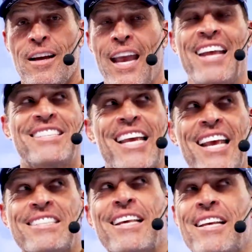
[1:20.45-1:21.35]
It's
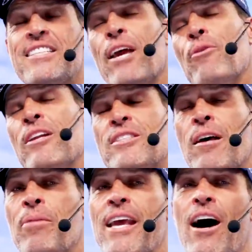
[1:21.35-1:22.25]
easy to see when it's
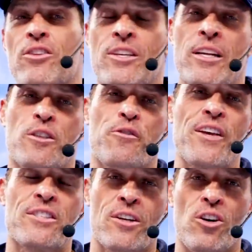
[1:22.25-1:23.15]
somebody else and it's
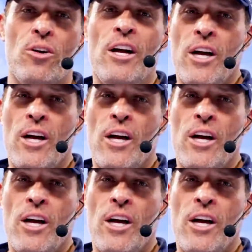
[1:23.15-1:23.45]
physical.